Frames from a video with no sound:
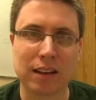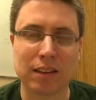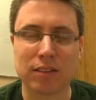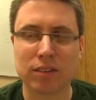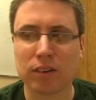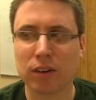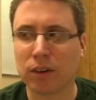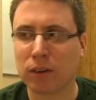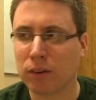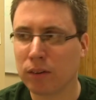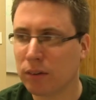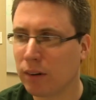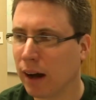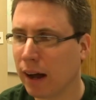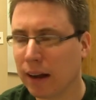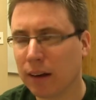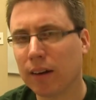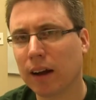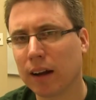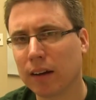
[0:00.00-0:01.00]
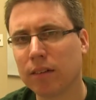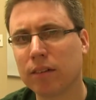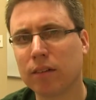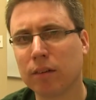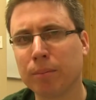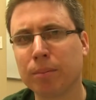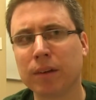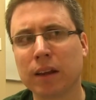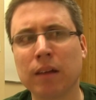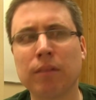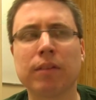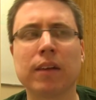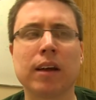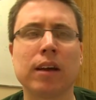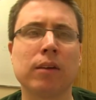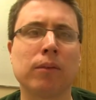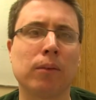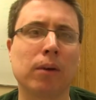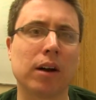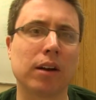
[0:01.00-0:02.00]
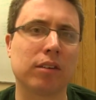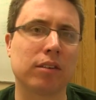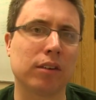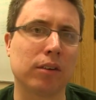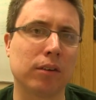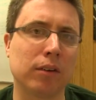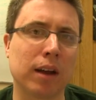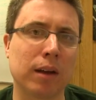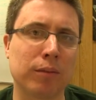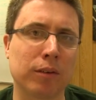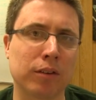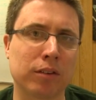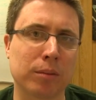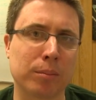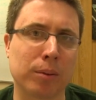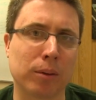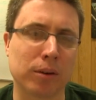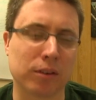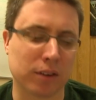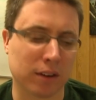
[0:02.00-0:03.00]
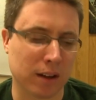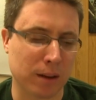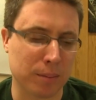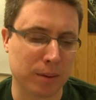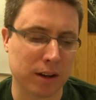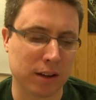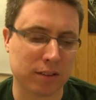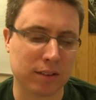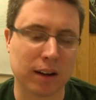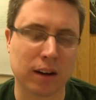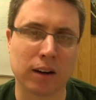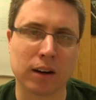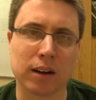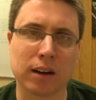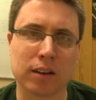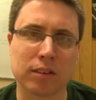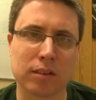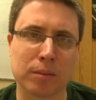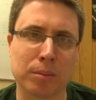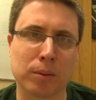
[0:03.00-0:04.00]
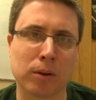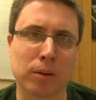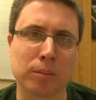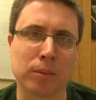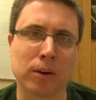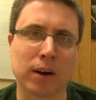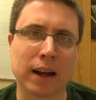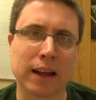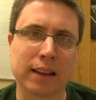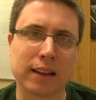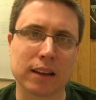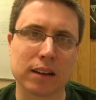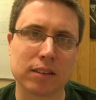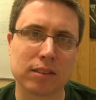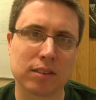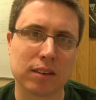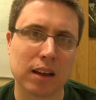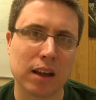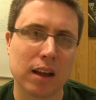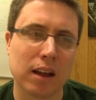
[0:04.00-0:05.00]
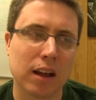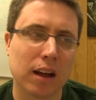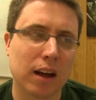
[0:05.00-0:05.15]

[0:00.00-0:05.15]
And so I do believe that you want to give your support to companies that are going to support more ethics.